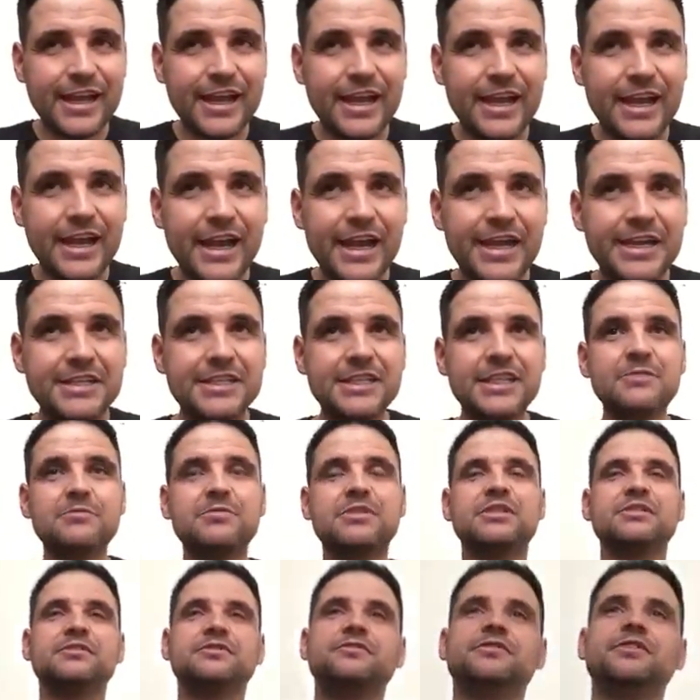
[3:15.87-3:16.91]
In
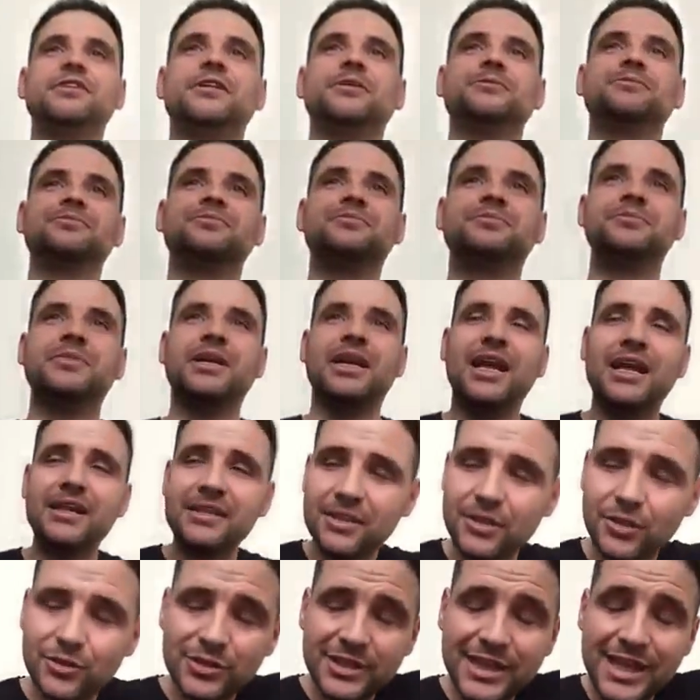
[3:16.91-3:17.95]
terms of
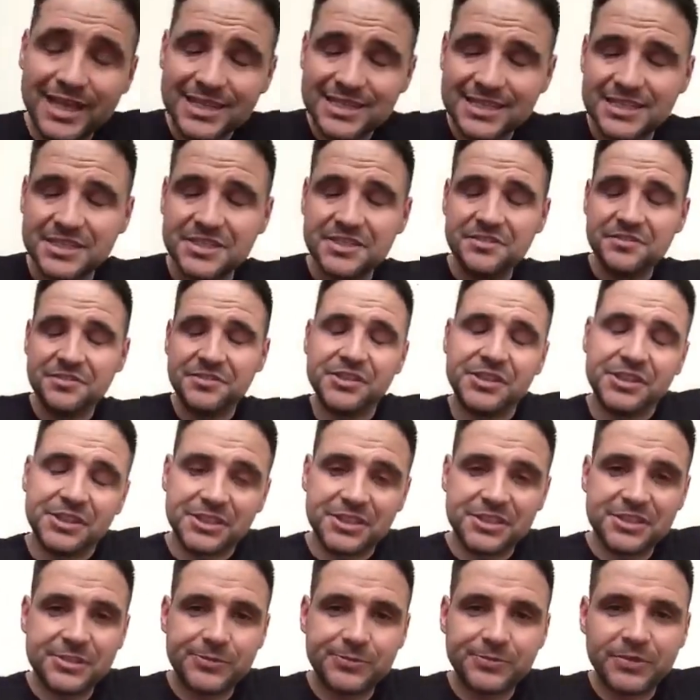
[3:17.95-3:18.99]
landlord gas
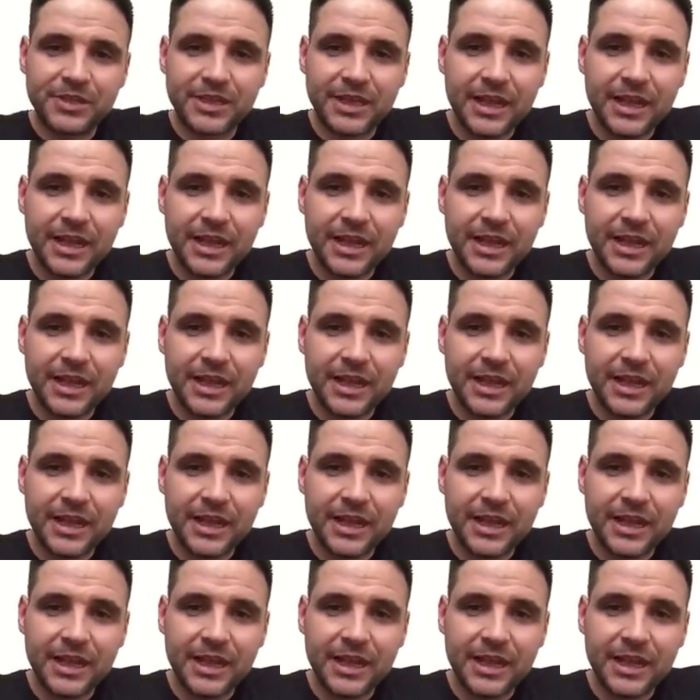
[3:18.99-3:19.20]
certificates,